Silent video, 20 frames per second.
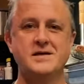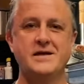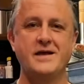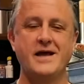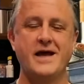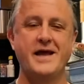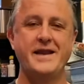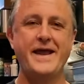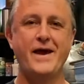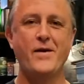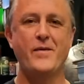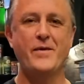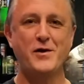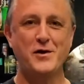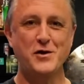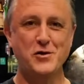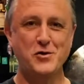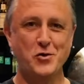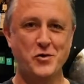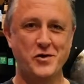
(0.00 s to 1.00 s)
And now we're going
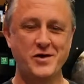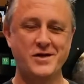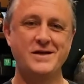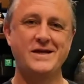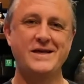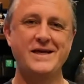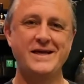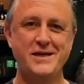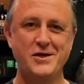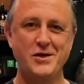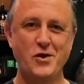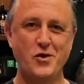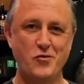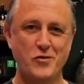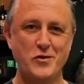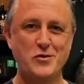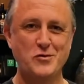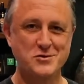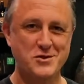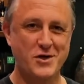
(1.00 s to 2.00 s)
to cook it in
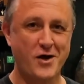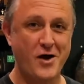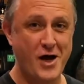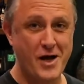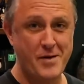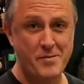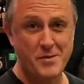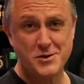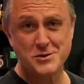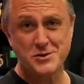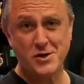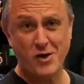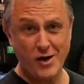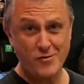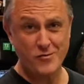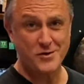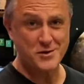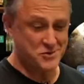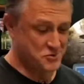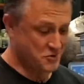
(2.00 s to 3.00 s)
real time Thai
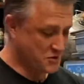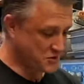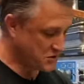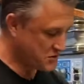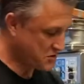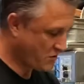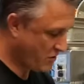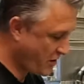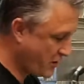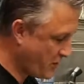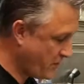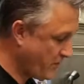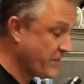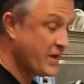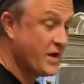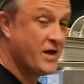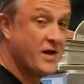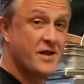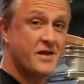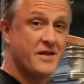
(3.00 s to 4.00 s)
restaurant style.
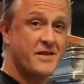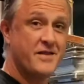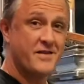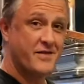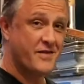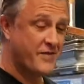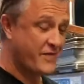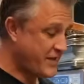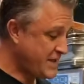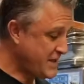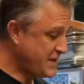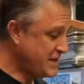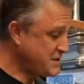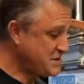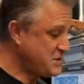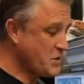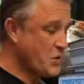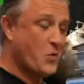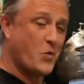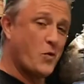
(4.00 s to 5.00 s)

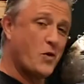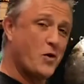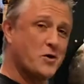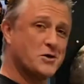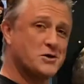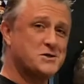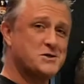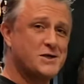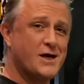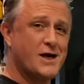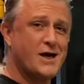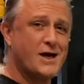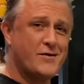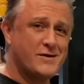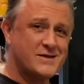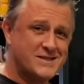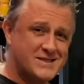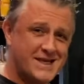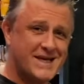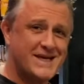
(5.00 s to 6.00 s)
These woks are
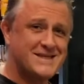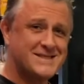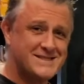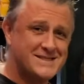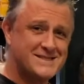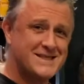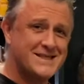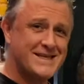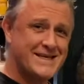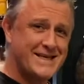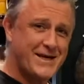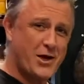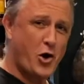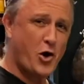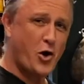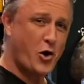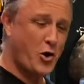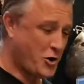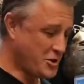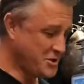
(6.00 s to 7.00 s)
intensely
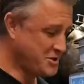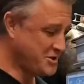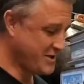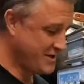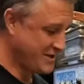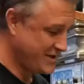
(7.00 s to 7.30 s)
hot,